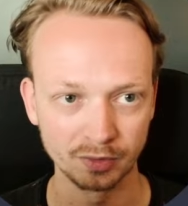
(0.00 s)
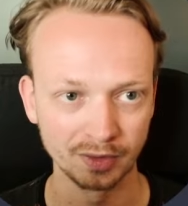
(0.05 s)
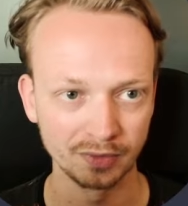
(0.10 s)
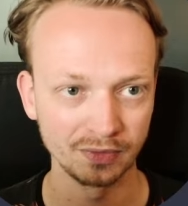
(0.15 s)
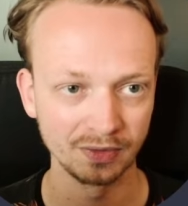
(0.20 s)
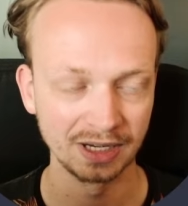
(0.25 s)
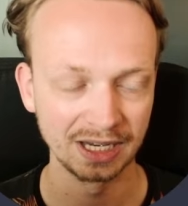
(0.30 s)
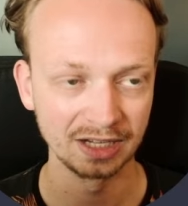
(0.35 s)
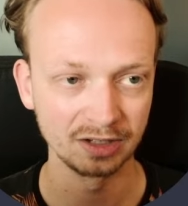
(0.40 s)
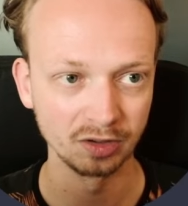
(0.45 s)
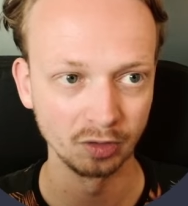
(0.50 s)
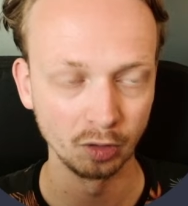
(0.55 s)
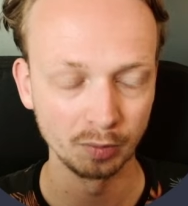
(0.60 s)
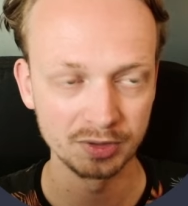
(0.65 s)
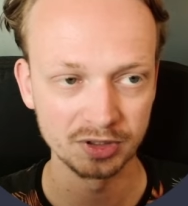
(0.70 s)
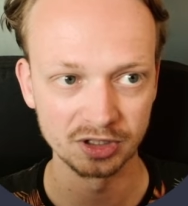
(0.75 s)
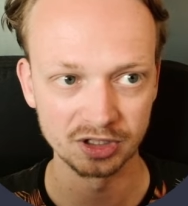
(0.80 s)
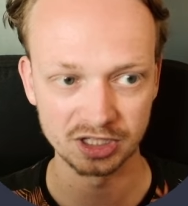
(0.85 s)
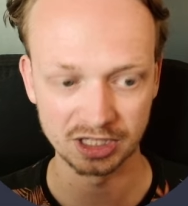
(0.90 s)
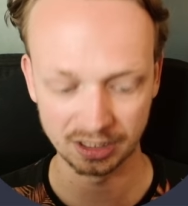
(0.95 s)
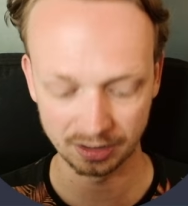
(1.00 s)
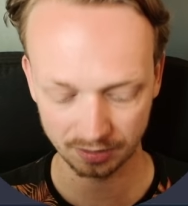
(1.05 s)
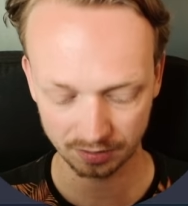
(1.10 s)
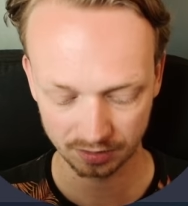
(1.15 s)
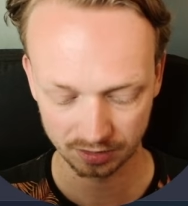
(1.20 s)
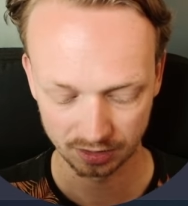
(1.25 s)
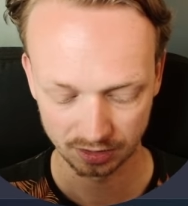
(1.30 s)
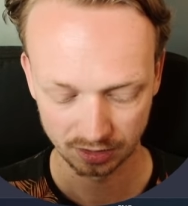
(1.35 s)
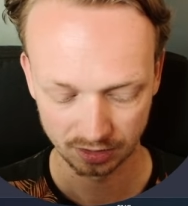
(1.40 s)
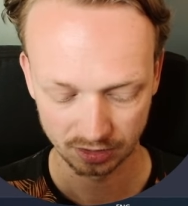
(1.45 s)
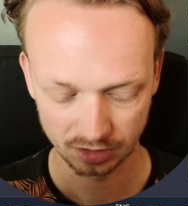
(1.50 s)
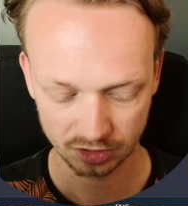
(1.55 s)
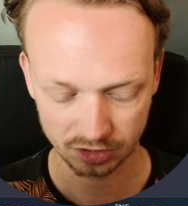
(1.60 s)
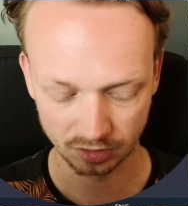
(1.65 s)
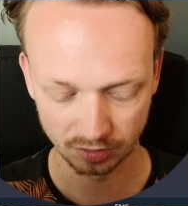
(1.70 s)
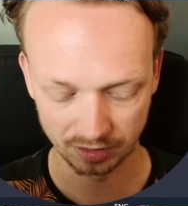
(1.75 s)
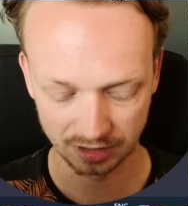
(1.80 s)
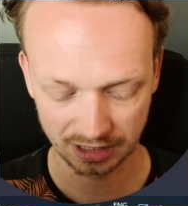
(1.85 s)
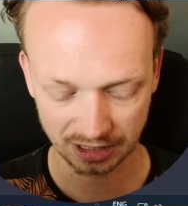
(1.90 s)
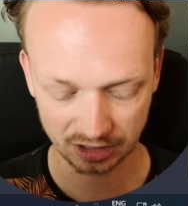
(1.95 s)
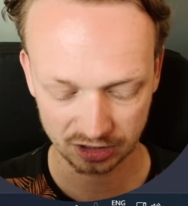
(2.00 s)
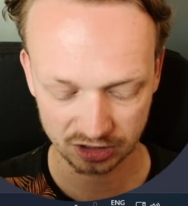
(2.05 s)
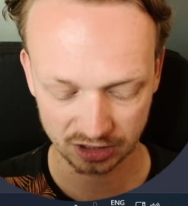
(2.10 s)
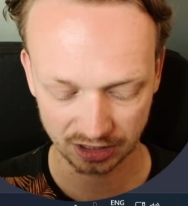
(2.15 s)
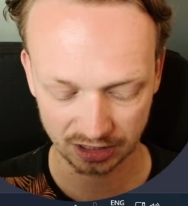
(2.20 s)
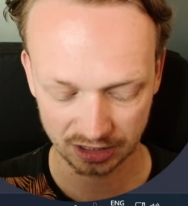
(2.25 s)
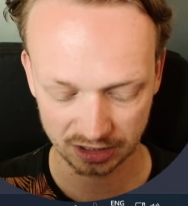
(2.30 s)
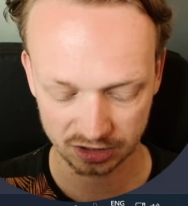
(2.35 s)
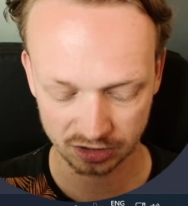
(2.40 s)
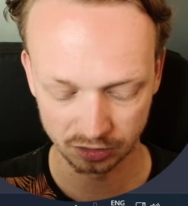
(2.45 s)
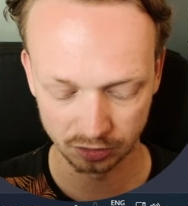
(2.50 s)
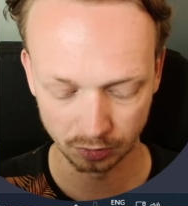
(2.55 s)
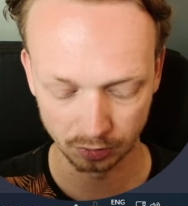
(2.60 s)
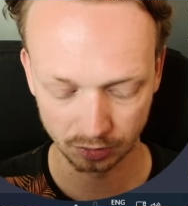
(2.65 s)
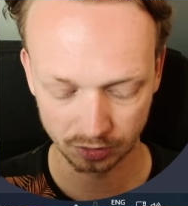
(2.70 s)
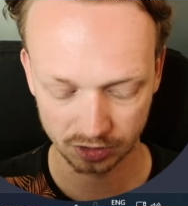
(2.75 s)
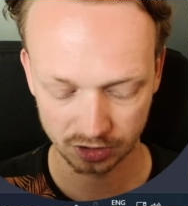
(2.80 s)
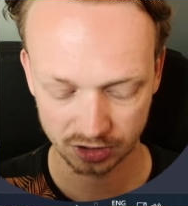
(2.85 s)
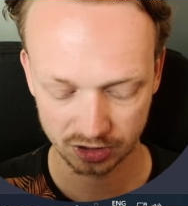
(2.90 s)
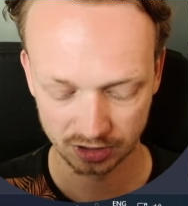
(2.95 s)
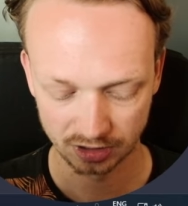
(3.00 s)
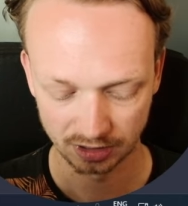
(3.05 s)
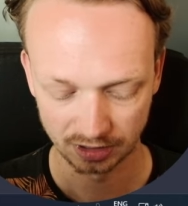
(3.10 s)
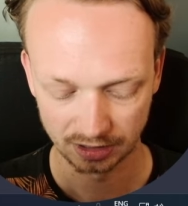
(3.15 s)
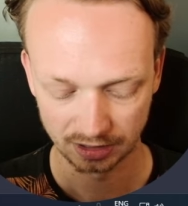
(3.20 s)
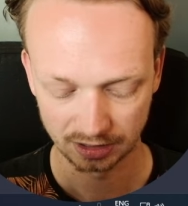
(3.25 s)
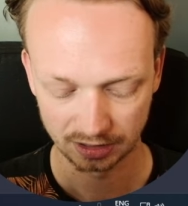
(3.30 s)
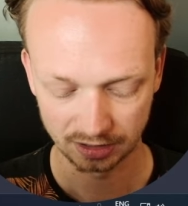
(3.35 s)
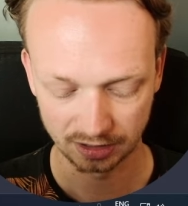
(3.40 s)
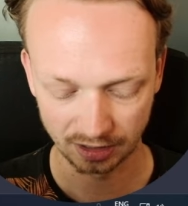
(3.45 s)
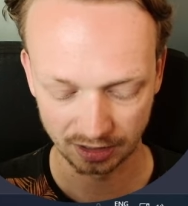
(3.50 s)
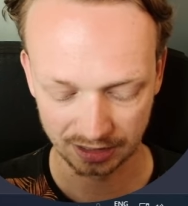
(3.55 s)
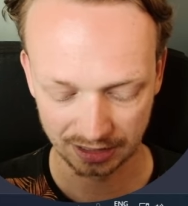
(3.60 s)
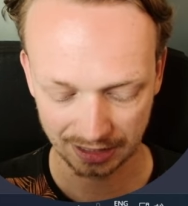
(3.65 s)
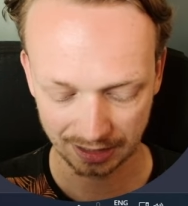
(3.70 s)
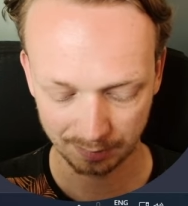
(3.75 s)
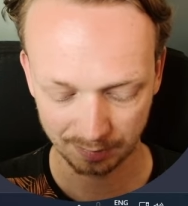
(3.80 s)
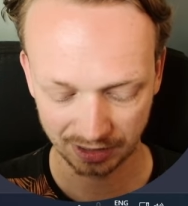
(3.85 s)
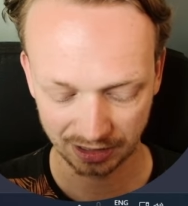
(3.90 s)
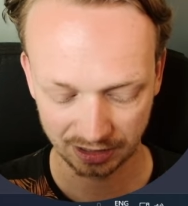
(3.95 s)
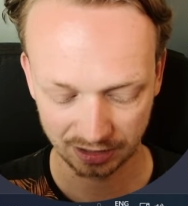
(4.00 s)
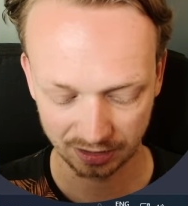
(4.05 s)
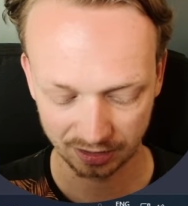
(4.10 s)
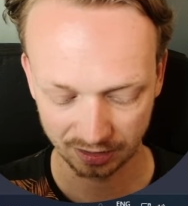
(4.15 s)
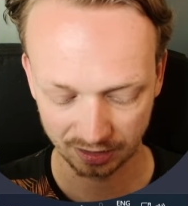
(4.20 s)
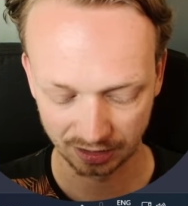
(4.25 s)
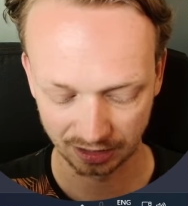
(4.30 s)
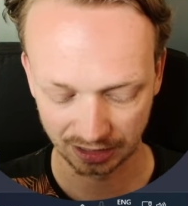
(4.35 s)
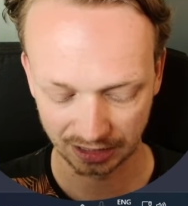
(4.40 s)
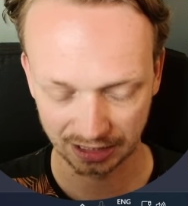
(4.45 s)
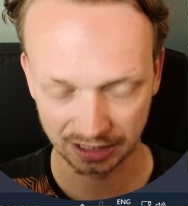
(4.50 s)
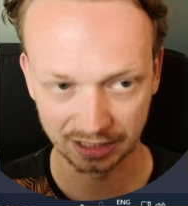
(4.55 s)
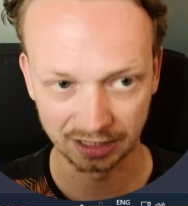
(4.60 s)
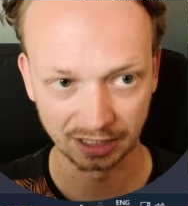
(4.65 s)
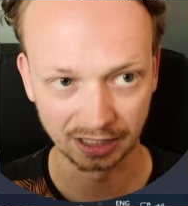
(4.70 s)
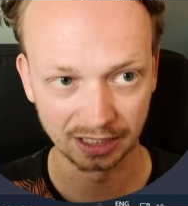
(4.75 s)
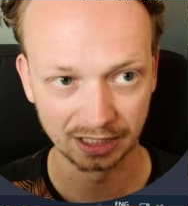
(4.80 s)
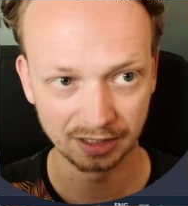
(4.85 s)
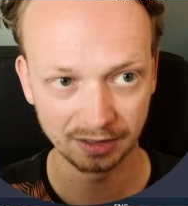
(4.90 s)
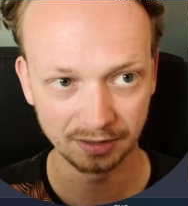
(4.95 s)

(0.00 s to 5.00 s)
forget the options here. So NextJS docs dynamic rendering.